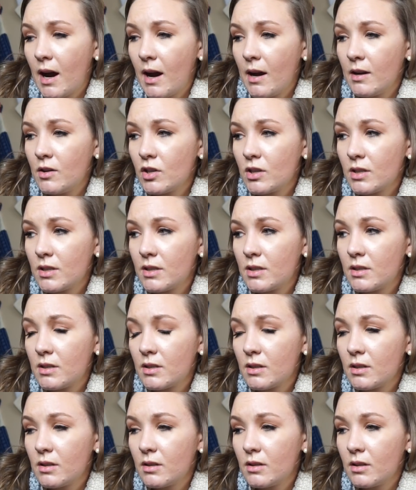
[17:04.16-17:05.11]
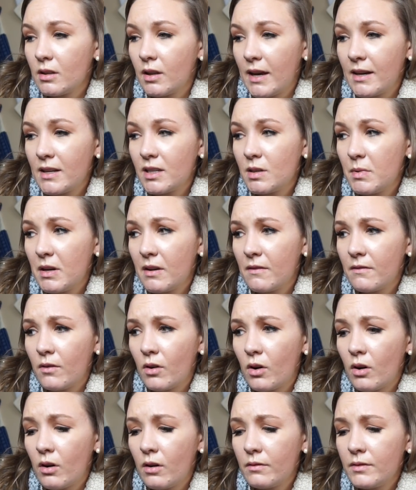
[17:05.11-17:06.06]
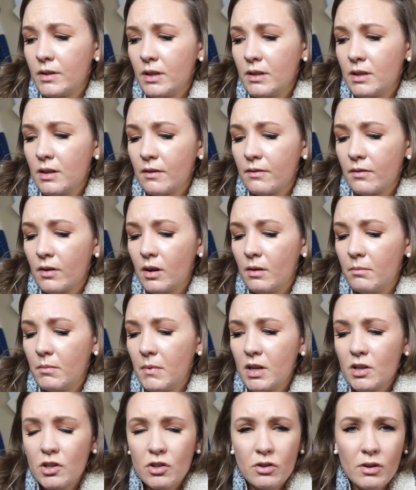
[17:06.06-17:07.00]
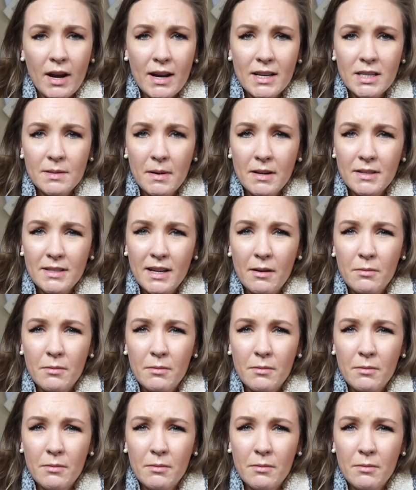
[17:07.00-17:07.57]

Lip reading: I just like to be involved in different ministry aspects.